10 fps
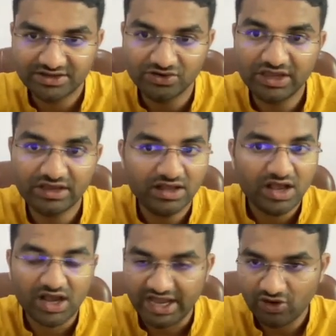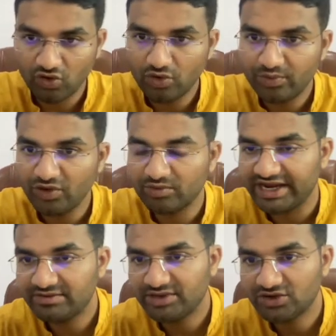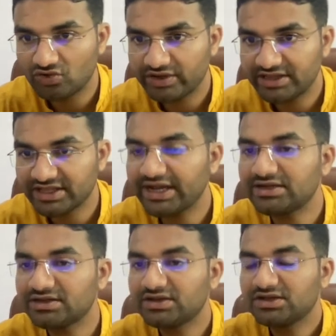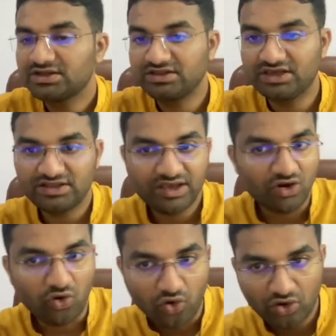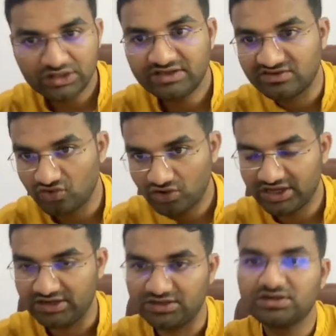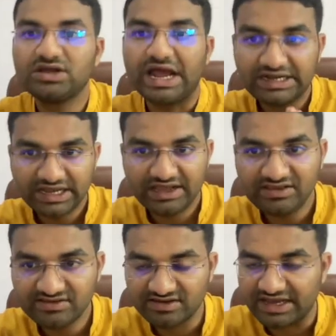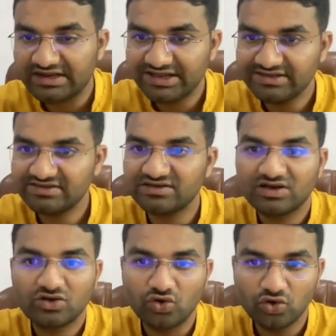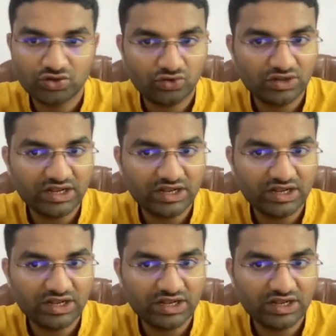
Okay, I hope you might be knowing that the all the student at least go through the